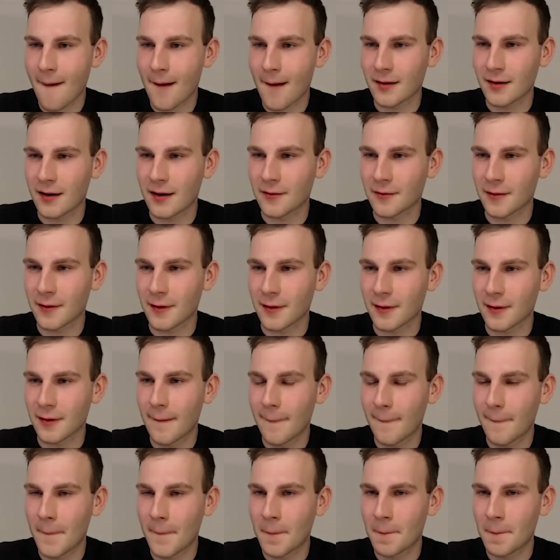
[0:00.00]
I think.
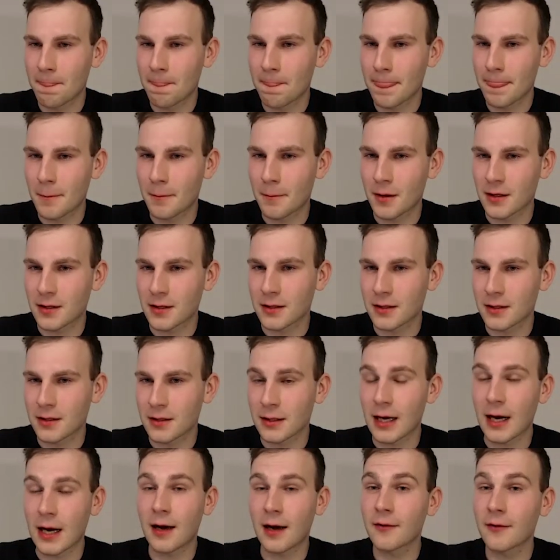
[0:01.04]
But
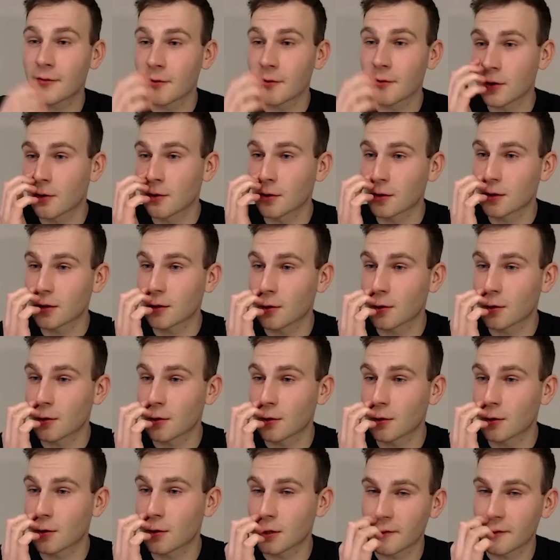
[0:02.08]
yeah, I've not
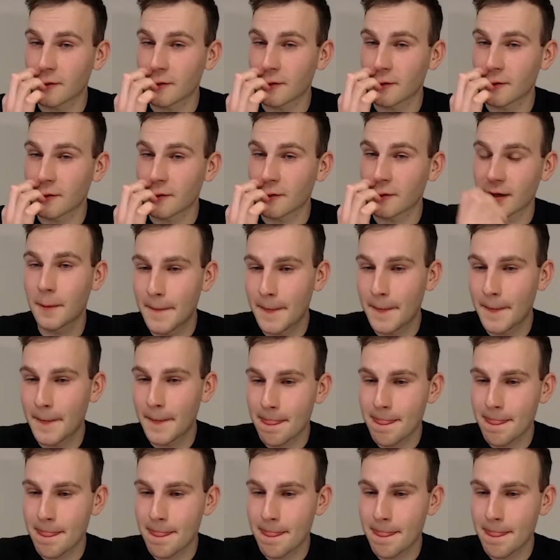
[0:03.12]
looked into that.